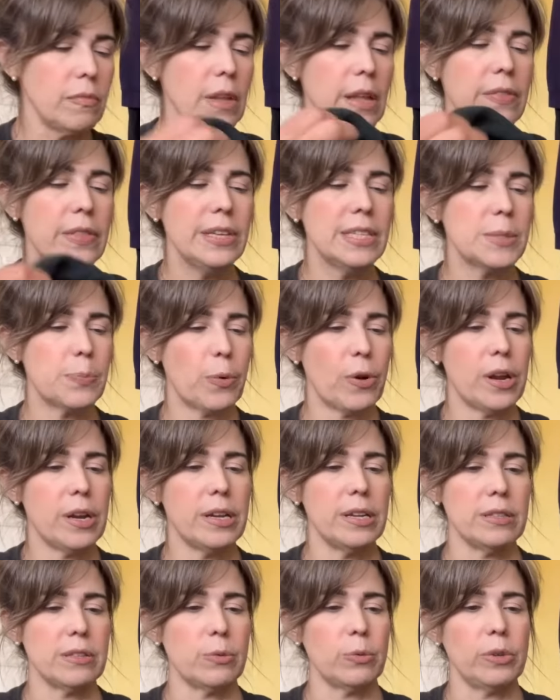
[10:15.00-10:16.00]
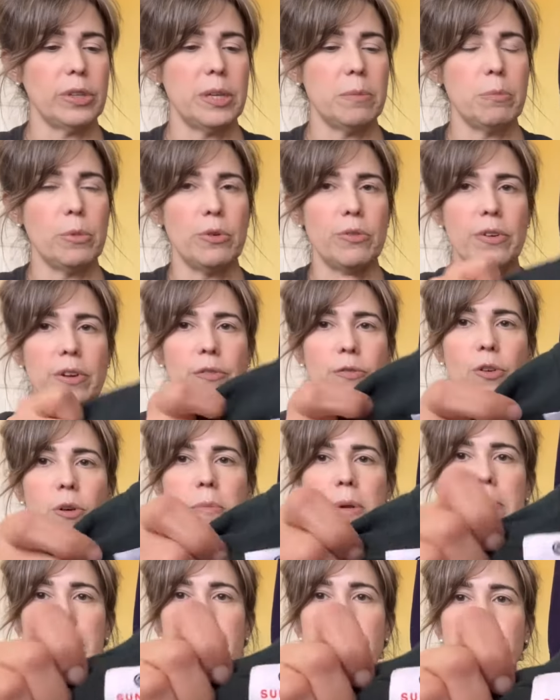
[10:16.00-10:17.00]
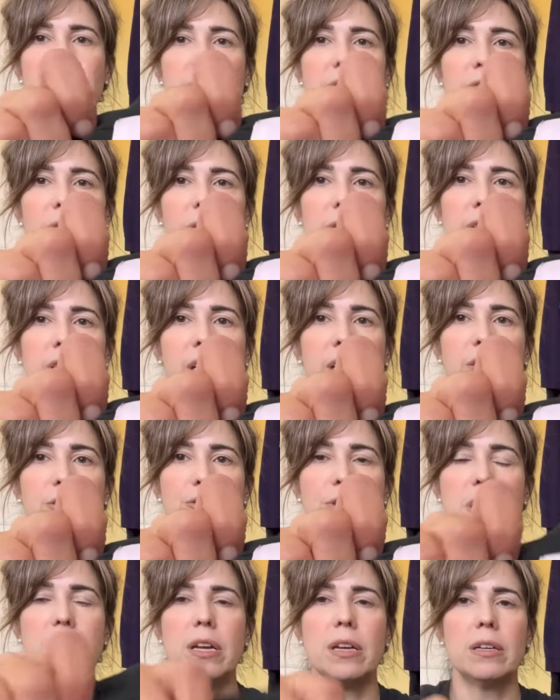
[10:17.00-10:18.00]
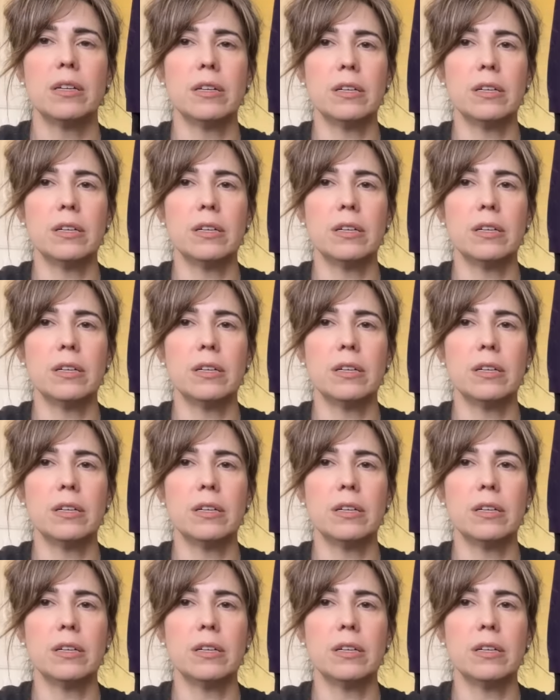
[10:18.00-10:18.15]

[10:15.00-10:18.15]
This brand isn't really moving for me much either, Sundry.